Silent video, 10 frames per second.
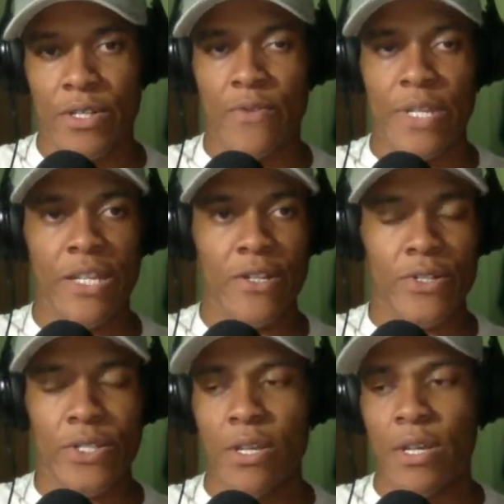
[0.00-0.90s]

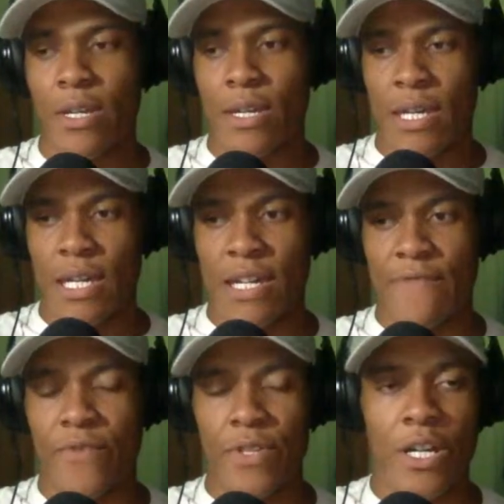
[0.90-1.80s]
creators
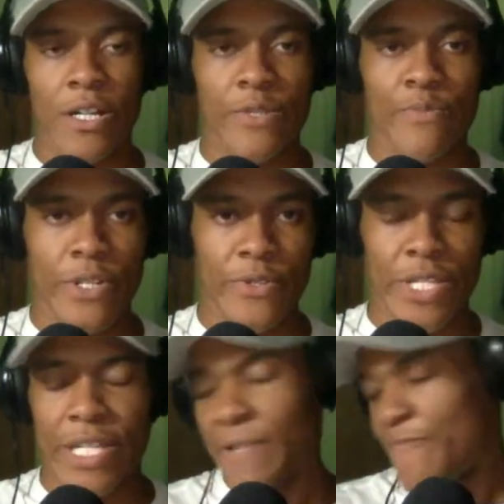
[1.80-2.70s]
and for the artists
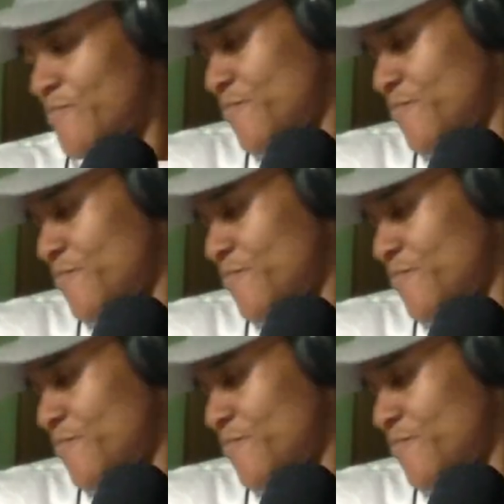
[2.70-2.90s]
producing it.